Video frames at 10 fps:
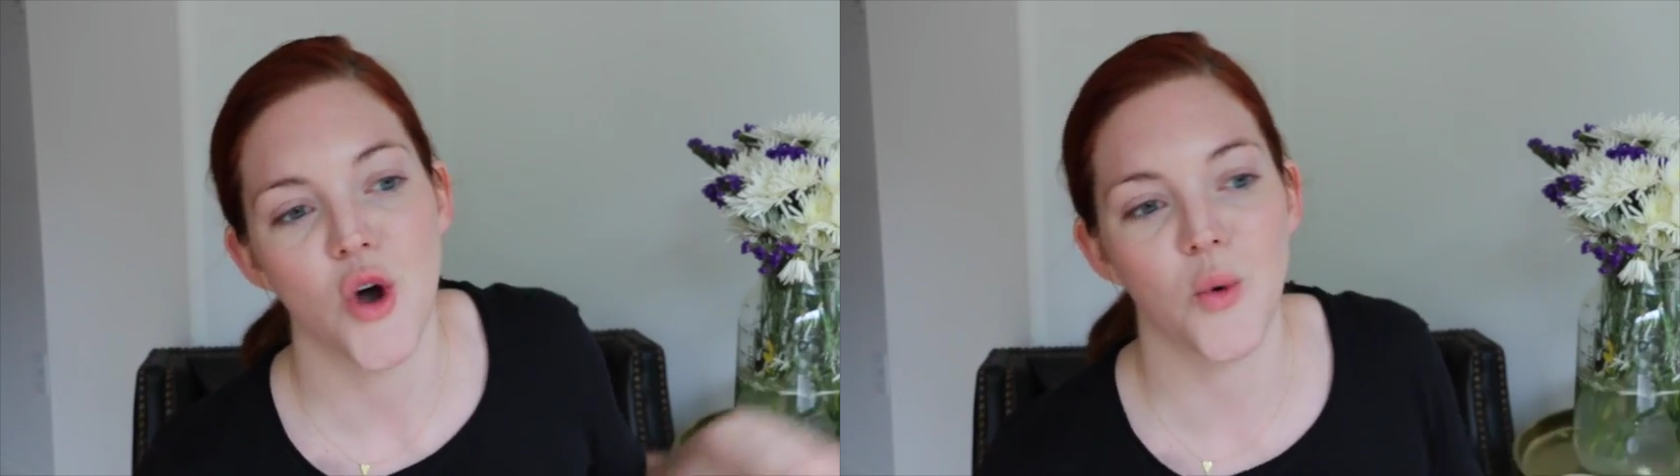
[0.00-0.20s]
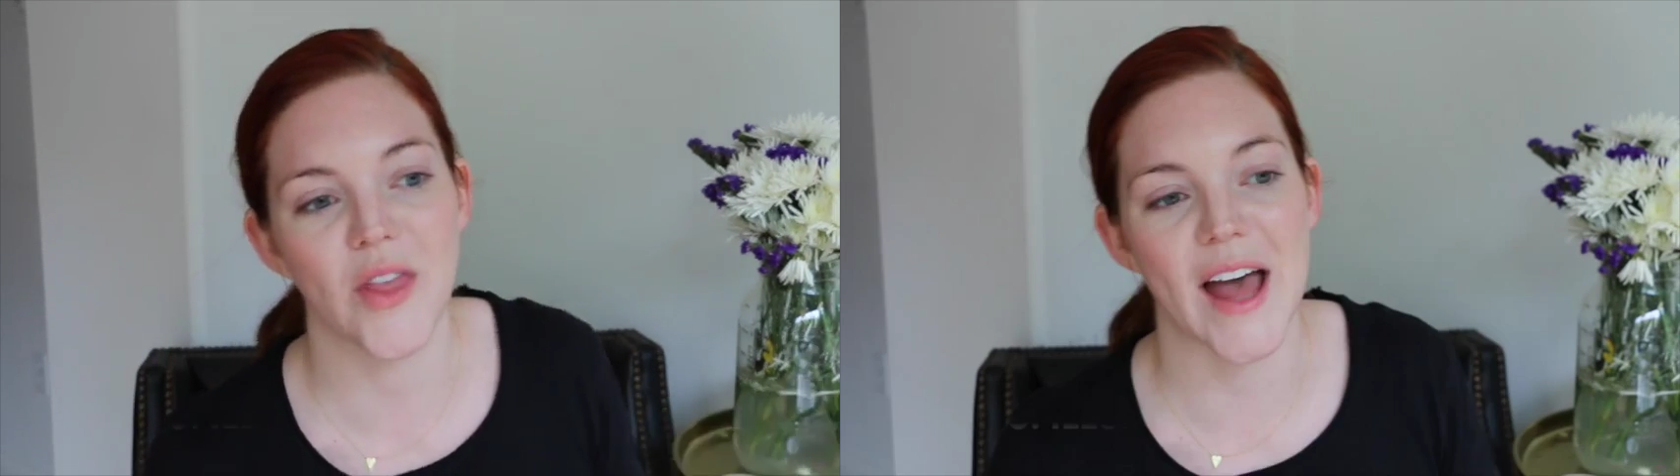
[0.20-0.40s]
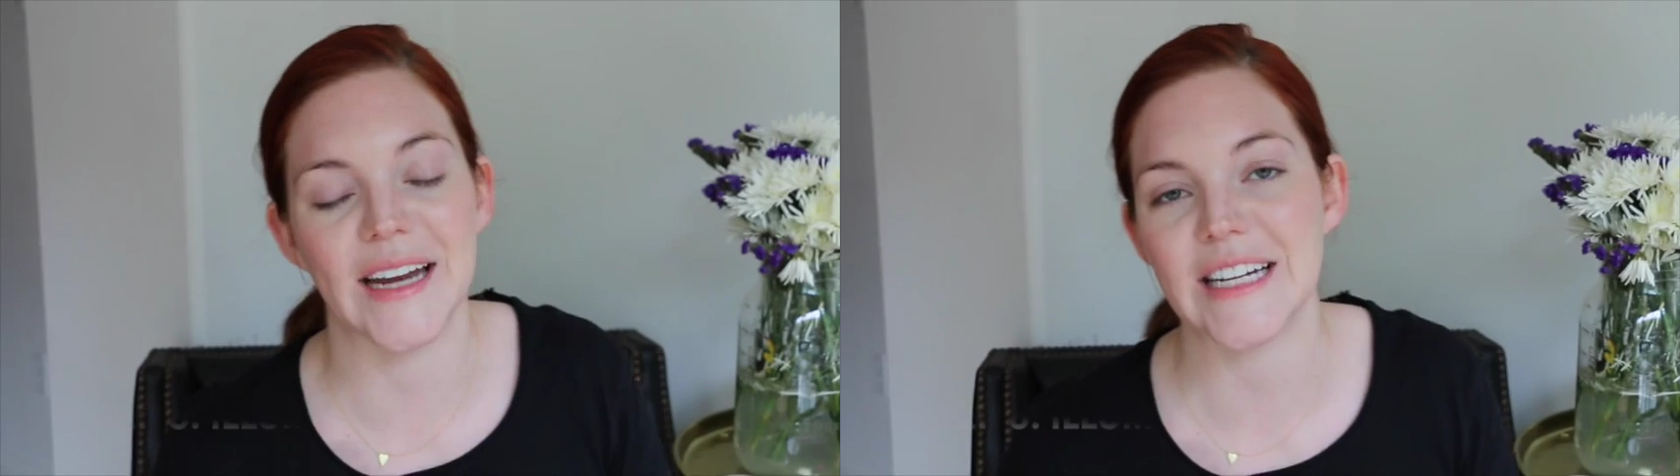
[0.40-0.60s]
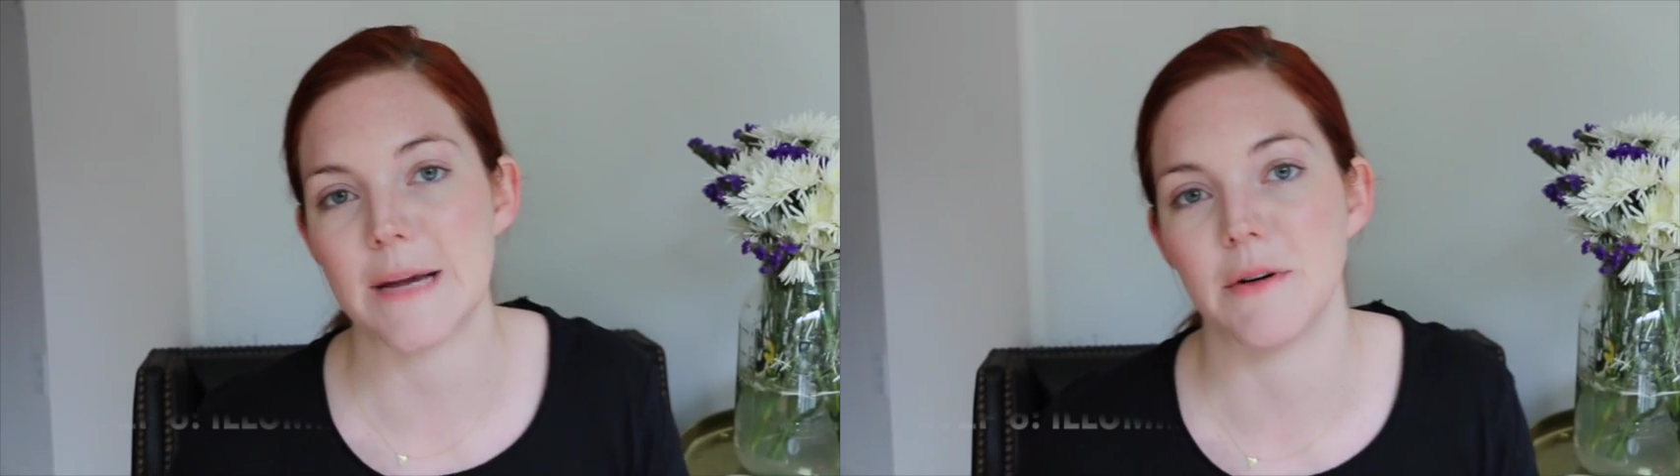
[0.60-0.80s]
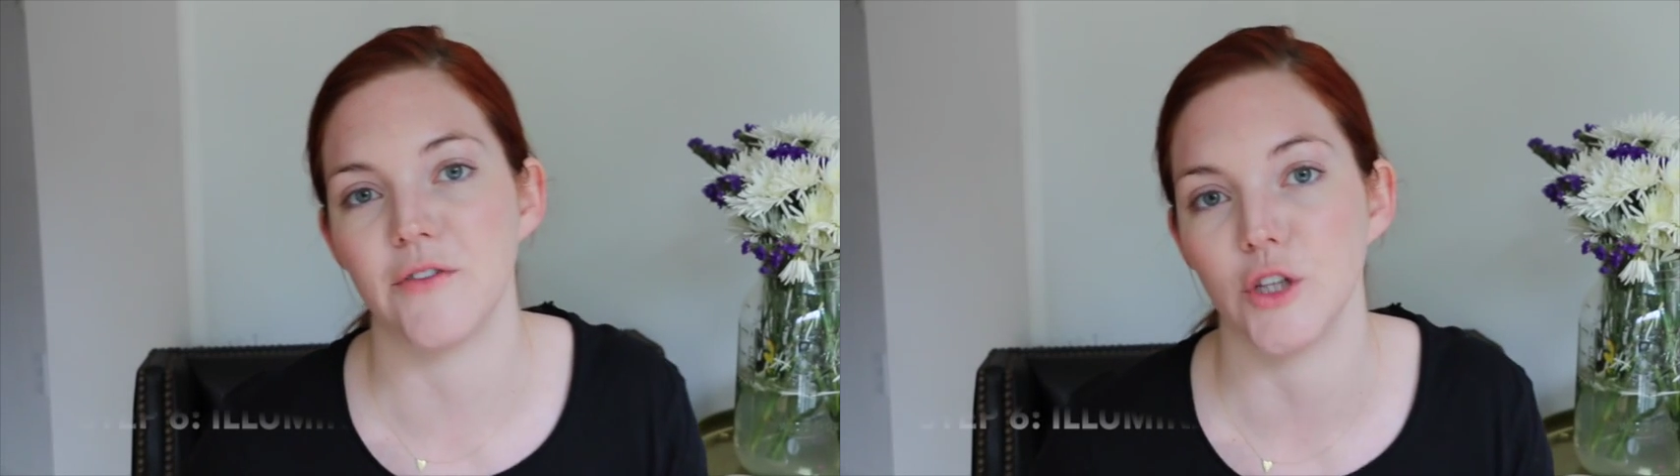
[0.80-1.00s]
with any
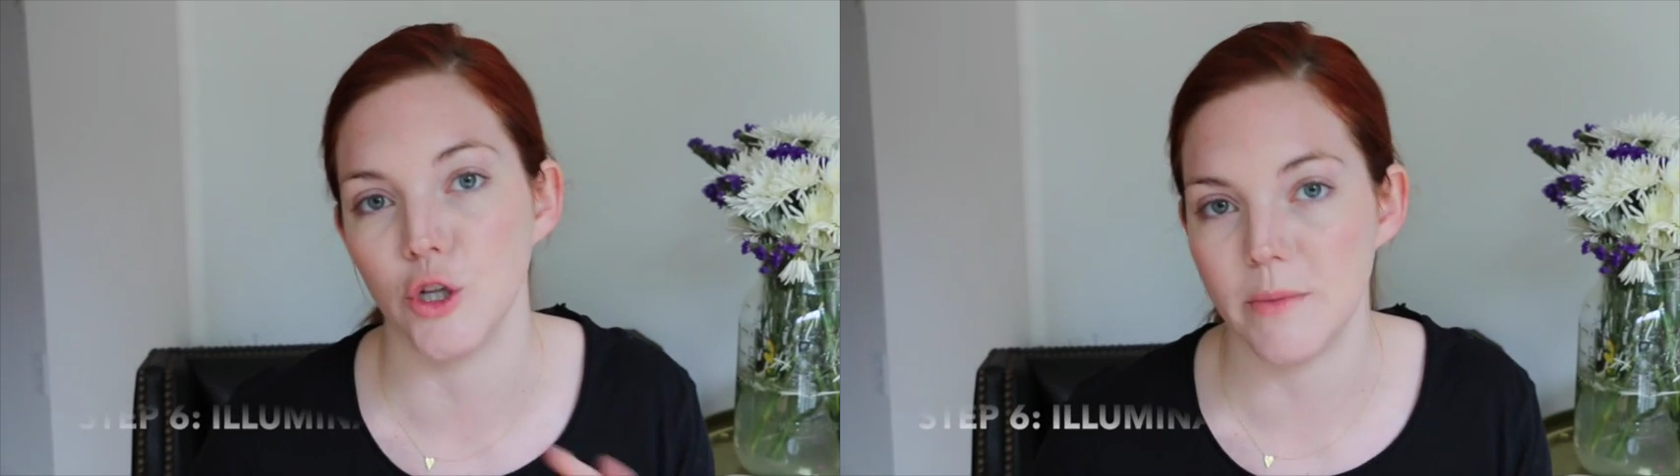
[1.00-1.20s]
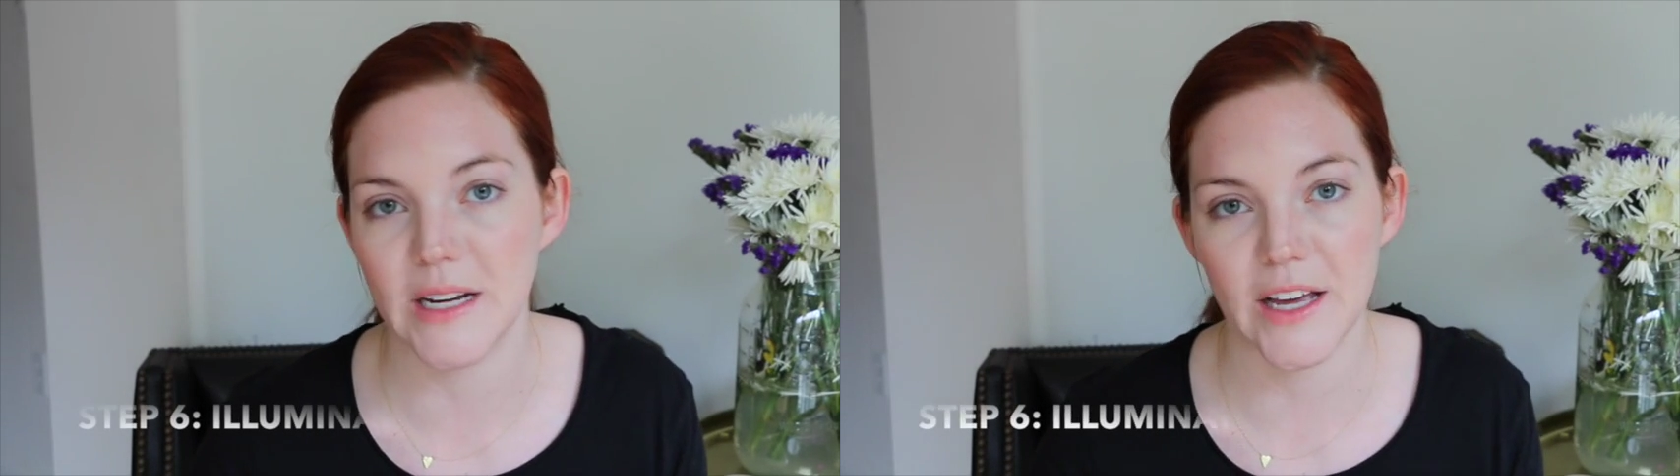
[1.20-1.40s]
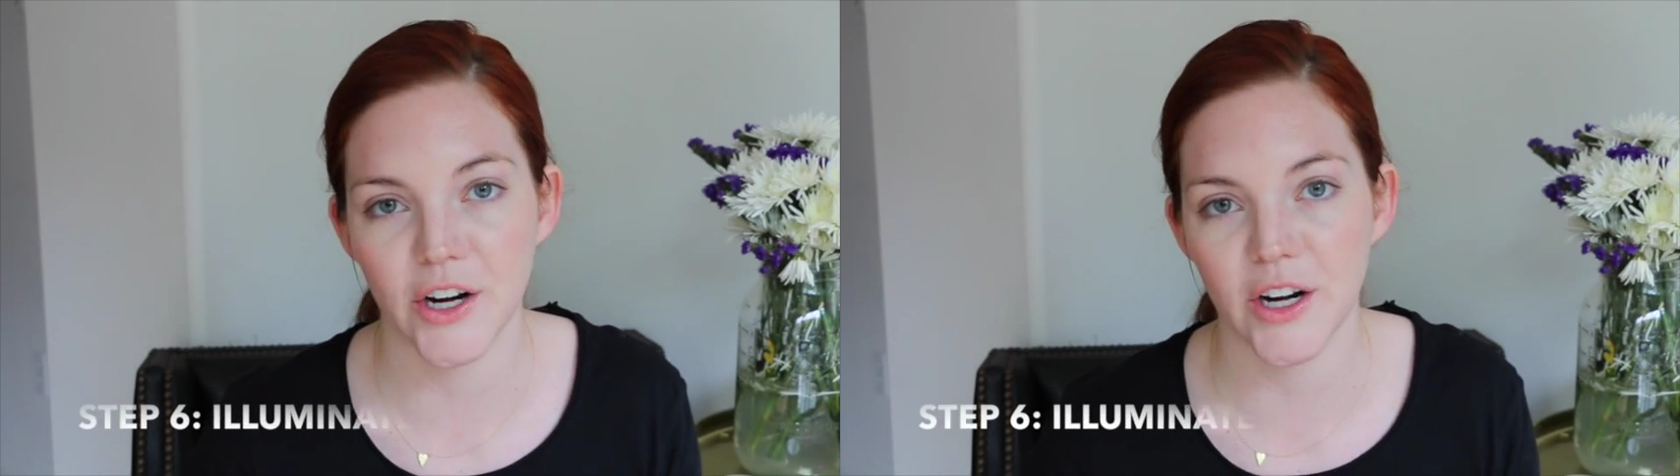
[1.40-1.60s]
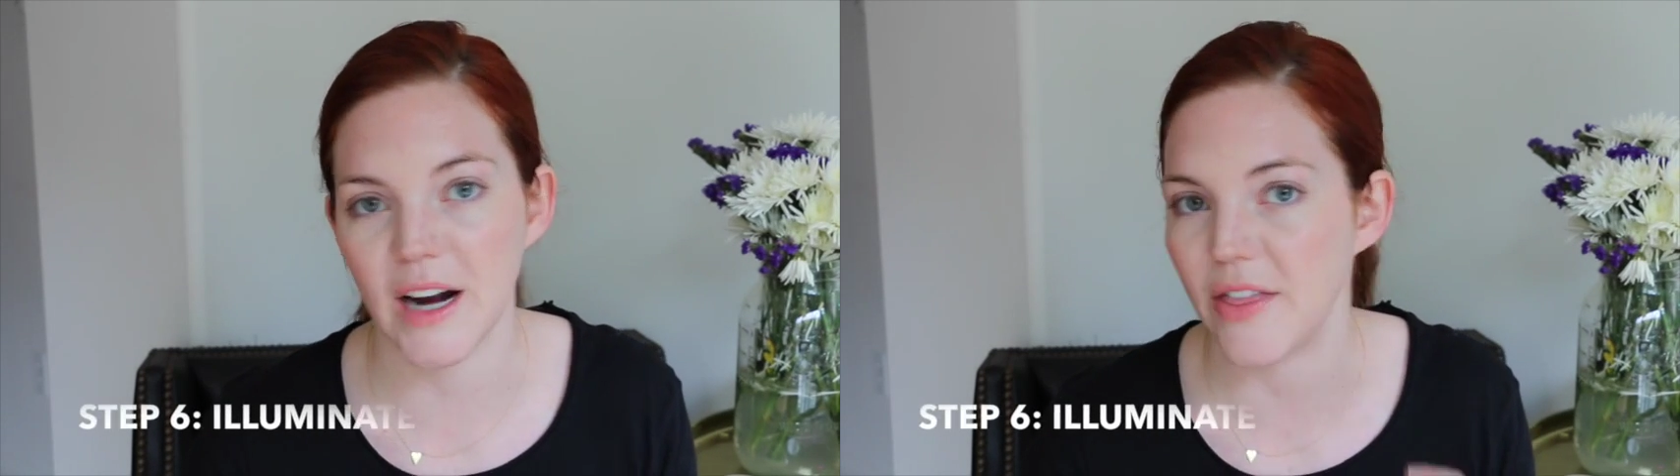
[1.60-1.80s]
type of illuminator.